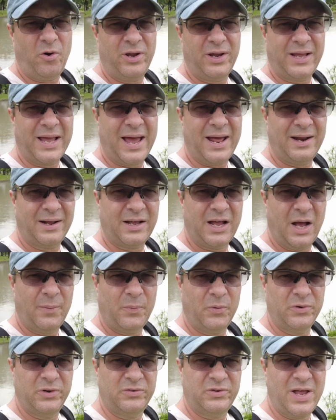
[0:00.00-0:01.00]
only got a
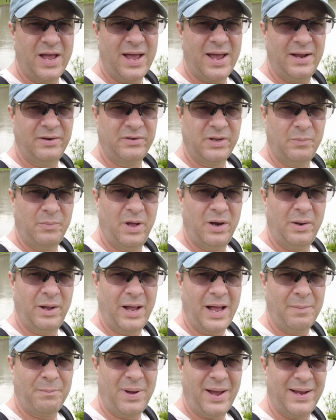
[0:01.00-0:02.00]
couple designs. I
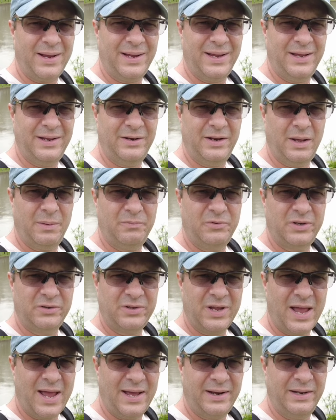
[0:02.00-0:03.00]
might end up
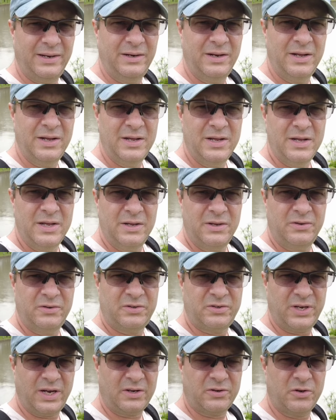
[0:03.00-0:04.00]
designing
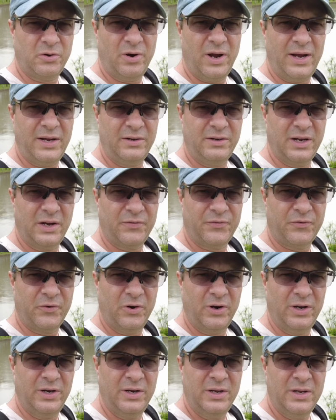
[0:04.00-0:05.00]
6 or 8
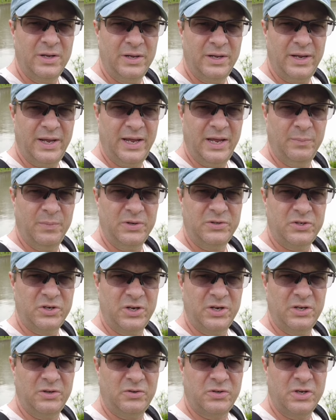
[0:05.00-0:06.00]
different
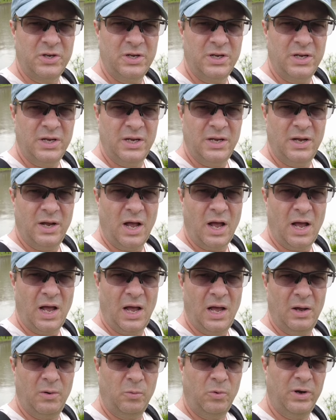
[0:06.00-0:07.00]
images
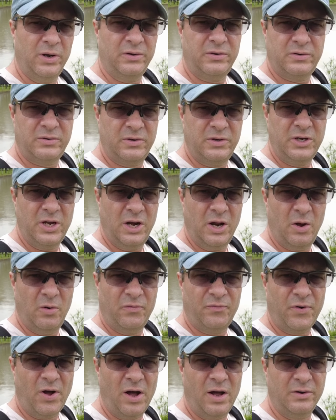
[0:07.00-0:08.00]
with
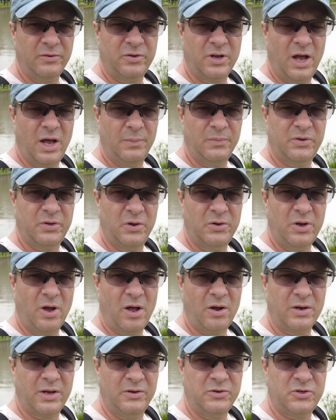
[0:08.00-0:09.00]
fonts on, so
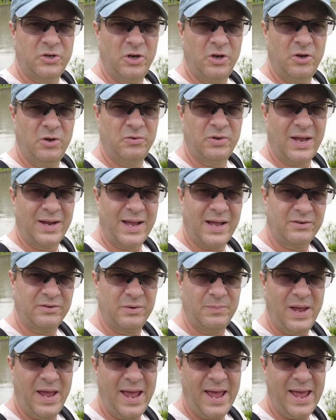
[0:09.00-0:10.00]
y'all can choose. I got
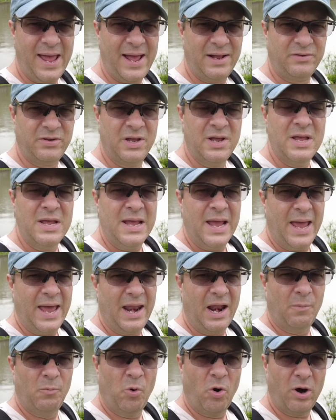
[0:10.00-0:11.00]
some hats,
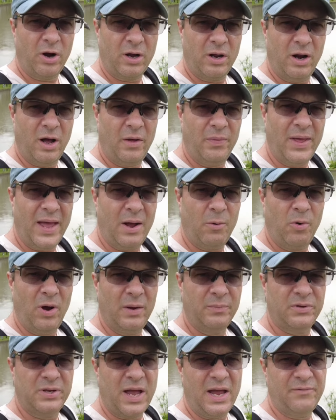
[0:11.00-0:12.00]
and I'm working on that
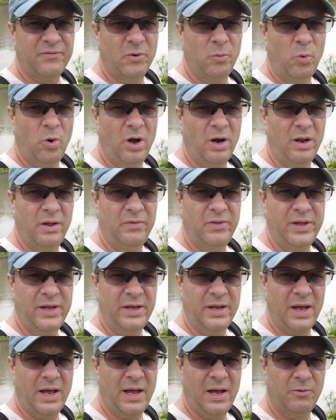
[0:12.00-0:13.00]
website from one of
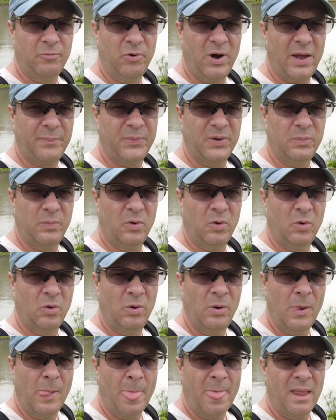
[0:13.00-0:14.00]
the
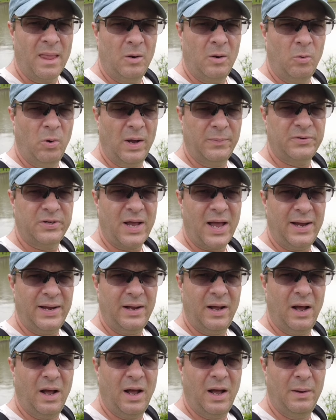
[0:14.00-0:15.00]
reputable
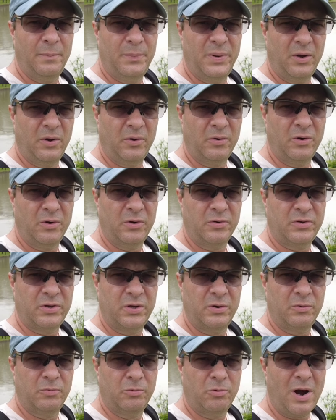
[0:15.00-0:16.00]
website
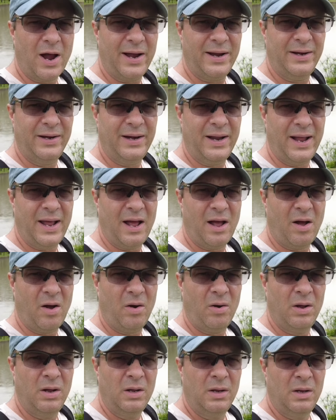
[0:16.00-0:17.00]
builders right
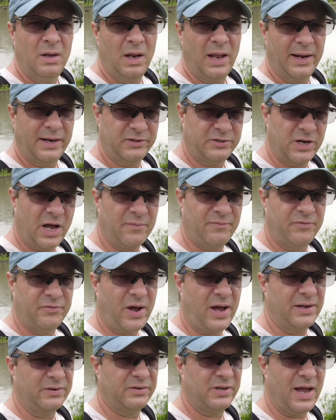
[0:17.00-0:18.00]
now, like a
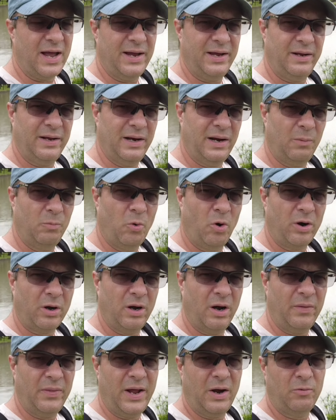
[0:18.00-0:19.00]
Shopify site, and I'm
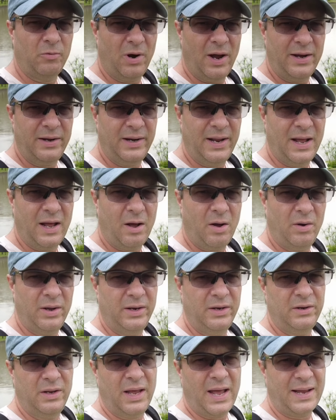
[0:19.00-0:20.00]
working on that right now,
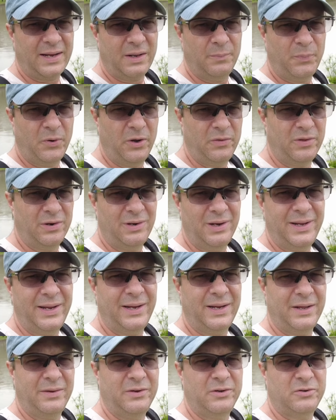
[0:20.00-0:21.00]
and I can put the
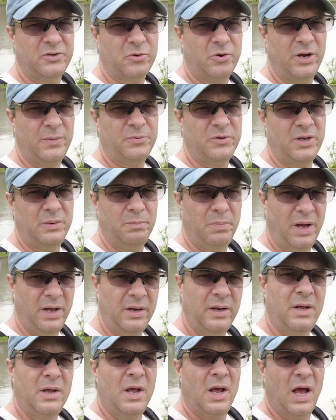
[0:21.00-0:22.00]
link in the description,
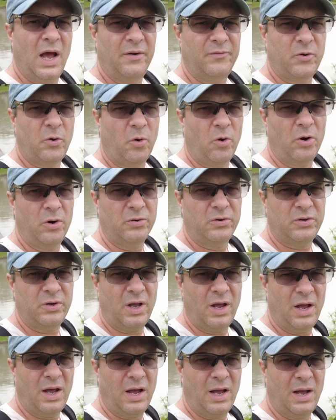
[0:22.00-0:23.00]
but of course
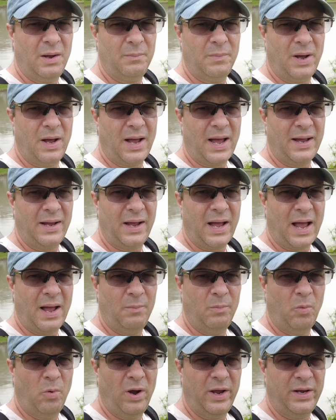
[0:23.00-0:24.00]

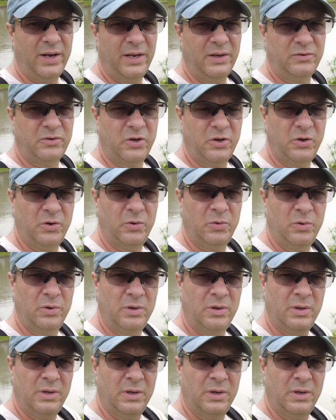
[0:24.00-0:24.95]
I'm waiting to